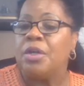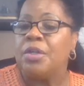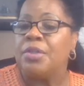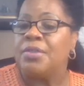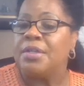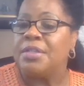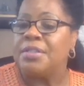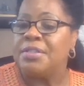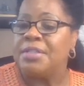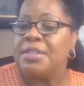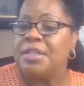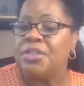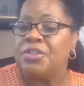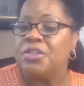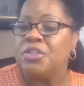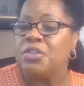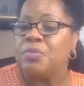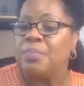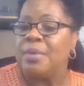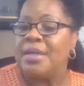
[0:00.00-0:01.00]
the decision
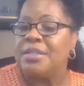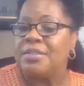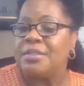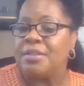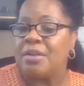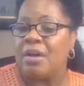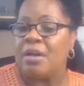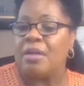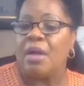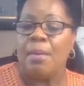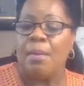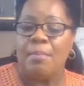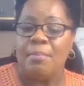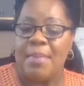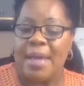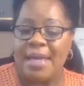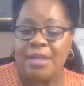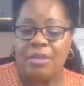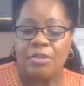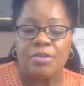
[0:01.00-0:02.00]
is based on
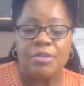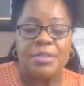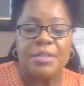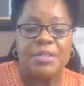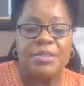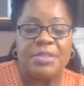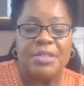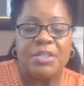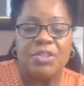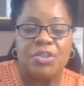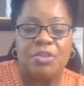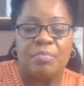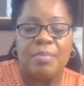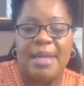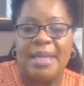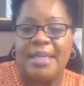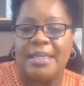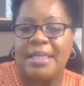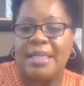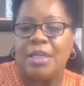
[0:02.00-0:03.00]
medical decision
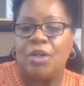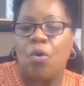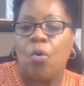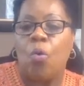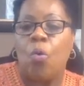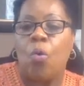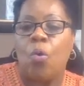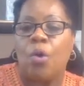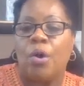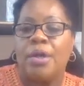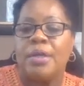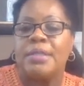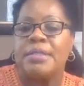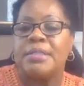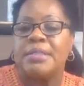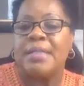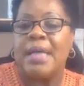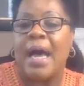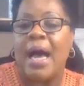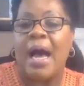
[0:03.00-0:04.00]
making or
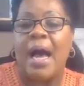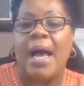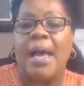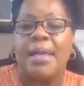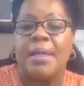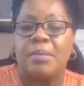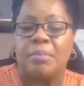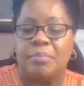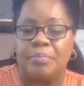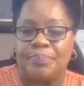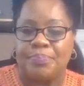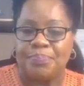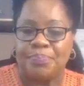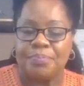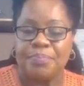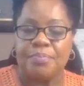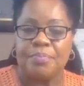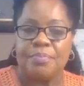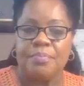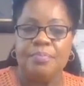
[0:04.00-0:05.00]
time.
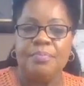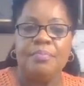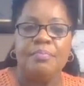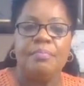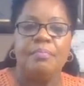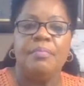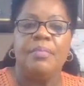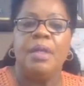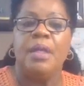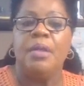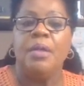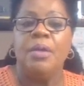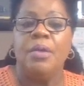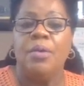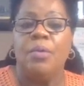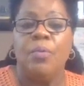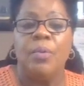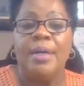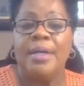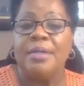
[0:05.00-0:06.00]

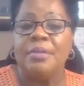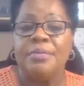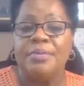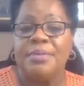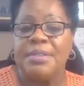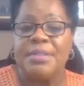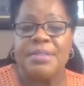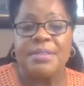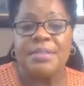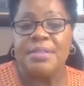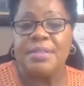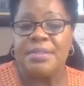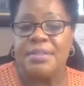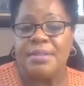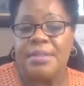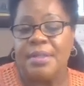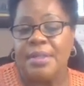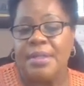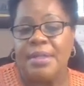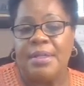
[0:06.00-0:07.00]
Well, this is
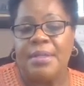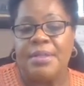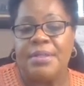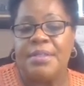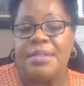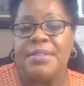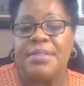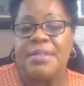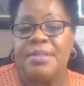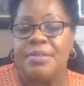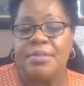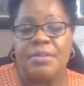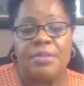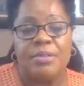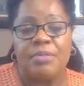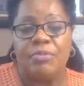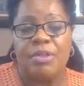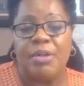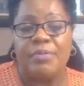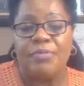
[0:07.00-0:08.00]
this is
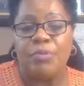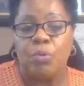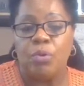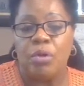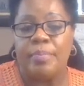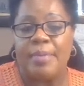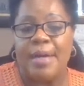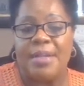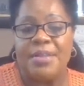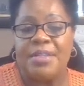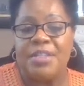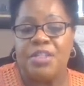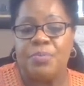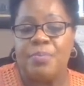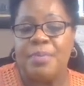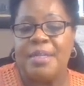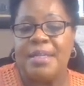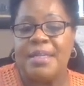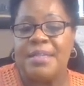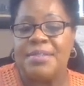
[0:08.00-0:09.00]
we don't have to worry about this
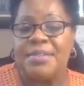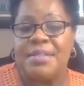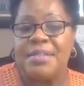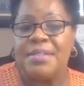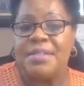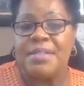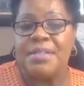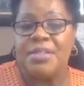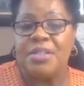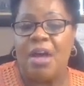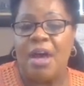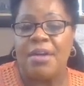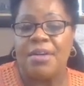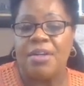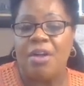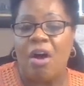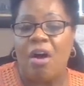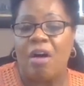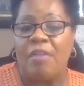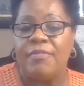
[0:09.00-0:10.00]
because this is not
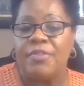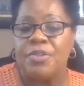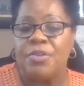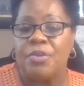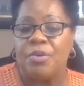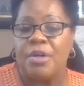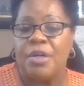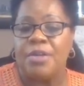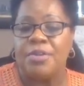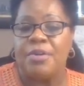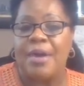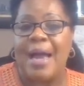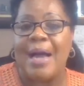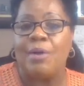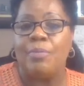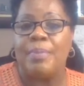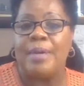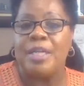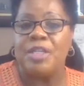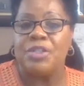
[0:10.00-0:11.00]
an office or other
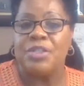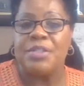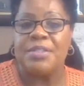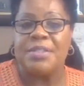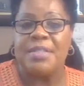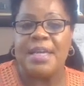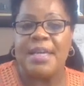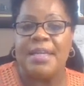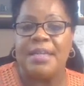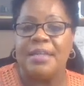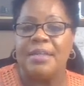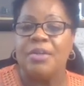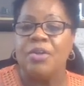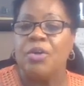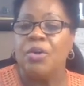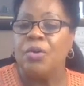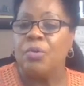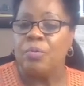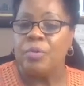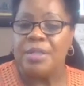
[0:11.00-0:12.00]
outpatient setting.
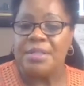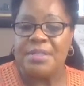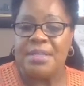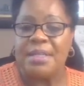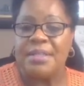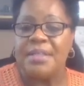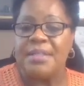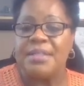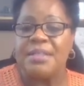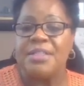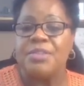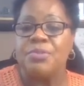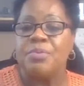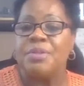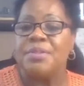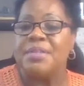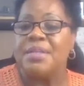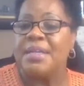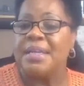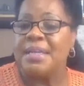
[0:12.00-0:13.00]
We said that this
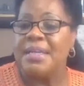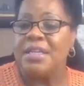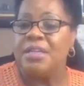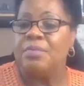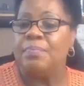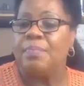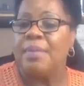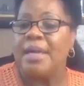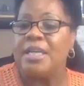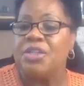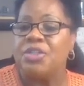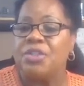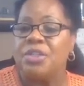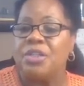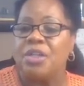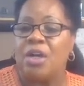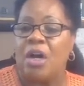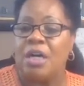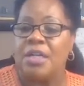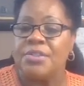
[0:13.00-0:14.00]
was an
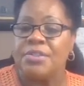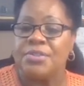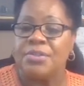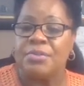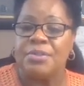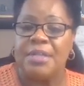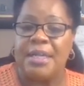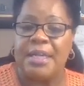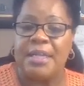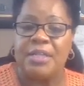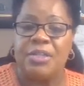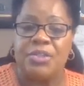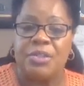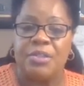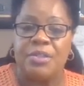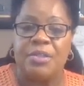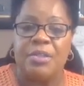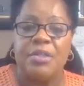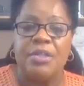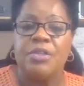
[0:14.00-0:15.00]
inpatient
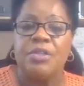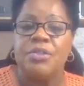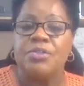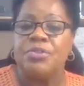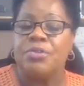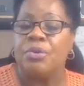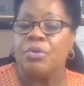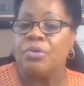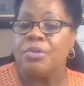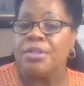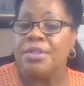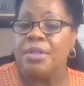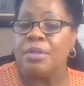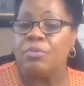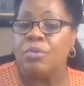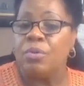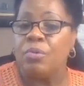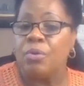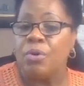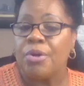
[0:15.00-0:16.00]
consultation. So only thing
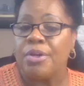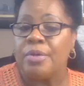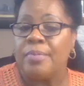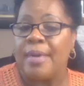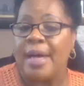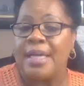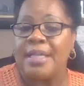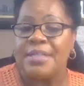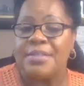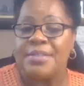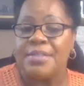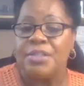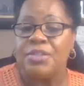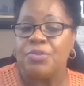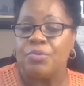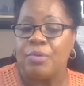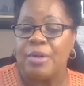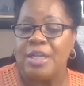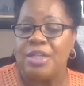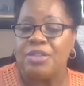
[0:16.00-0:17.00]
we're worried about is
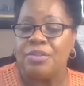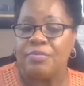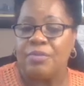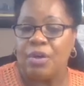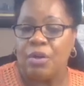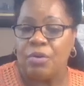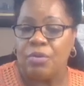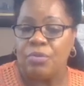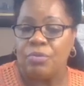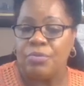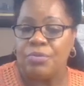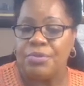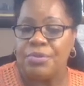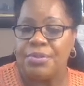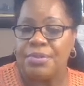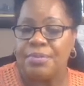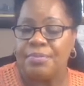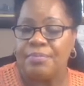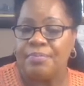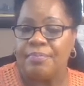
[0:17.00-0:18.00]
this range of
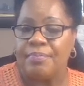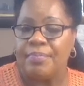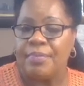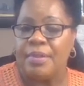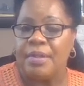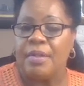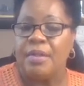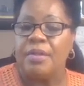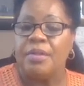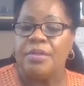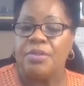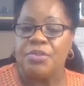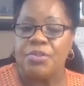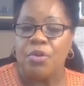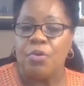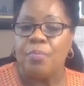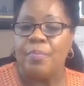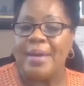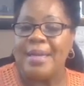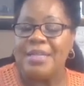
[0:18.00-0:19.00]
codes.
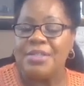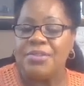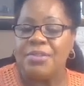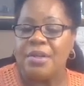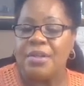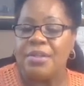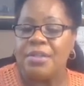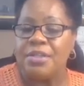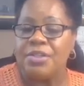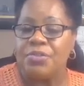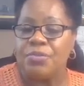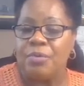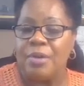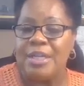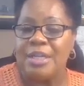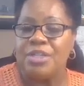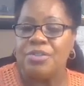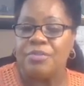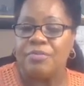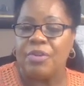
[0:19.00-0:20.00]
So based on this
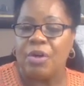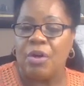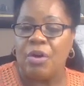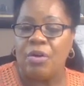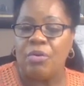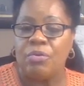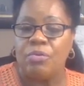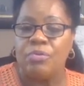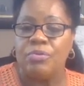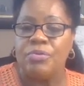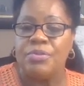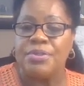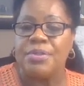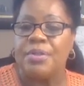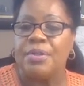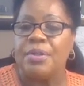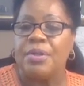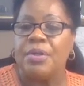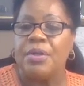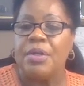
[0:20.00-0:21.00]
range of codes,
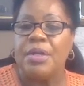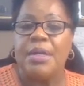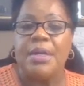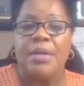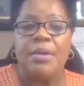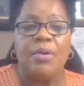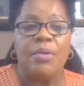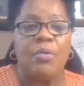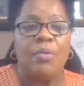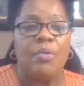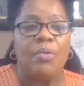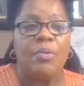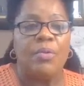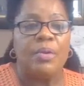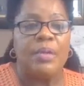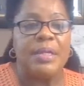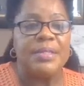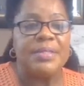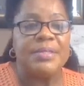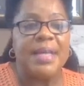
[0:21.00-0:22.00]

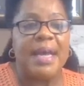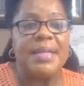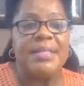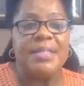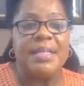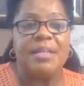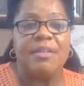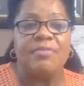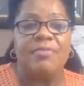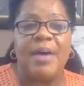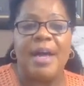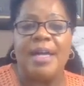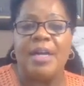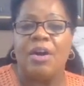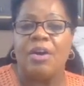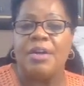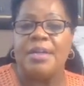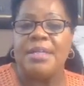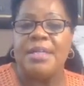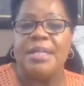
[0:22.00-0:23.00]
let's identify
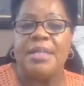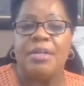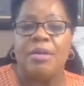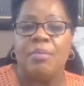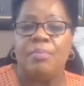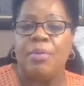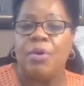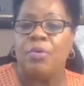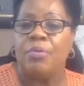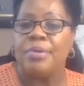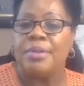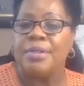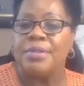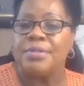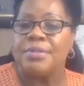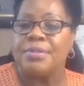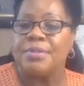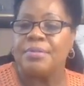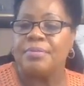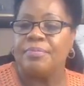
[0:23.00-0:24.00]
our key
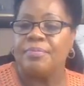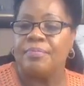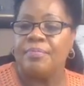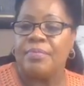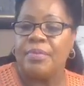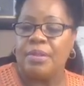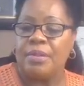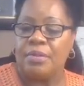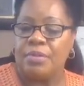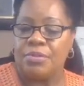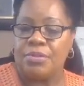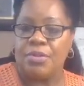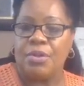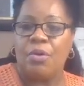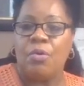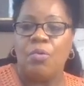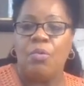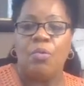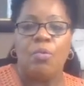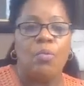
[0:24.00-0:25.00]
components.
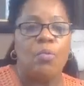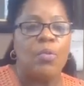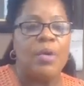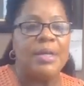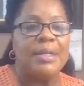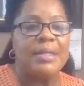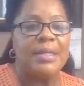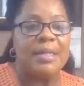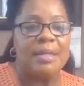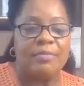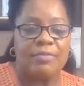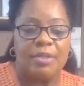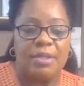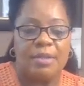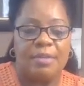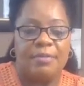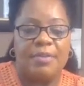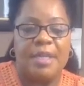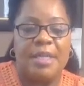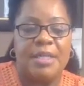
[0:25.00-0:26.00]
So what level
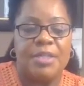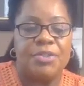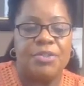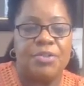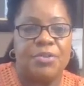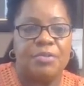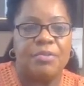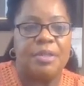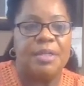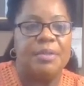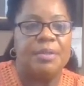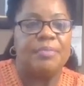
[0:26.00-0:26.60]
of history,